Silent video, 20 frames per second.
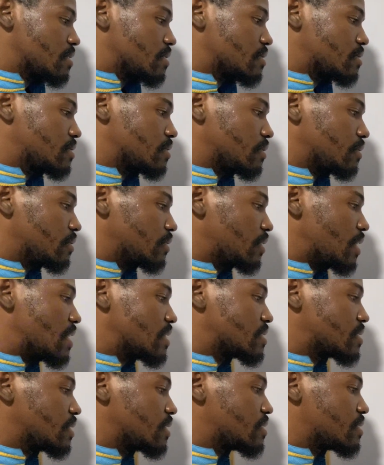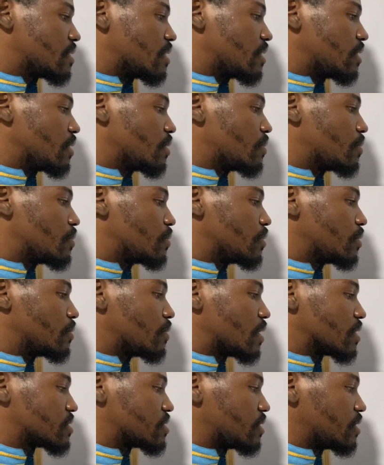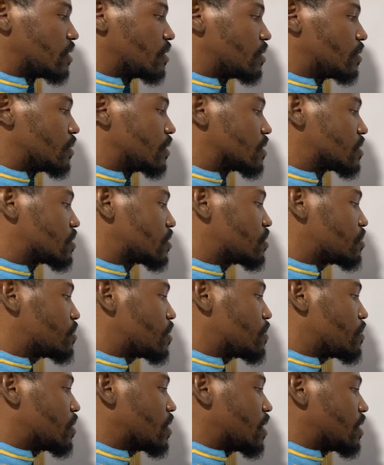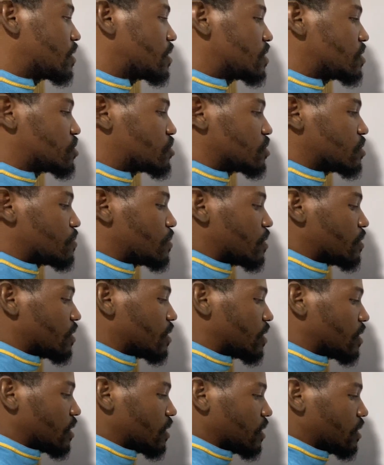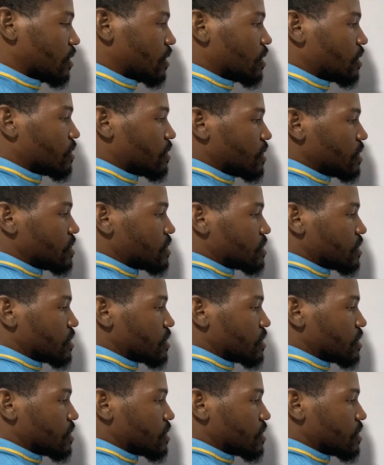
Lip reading: So that's literally how you actually do it. So remember that these should be written in degrees.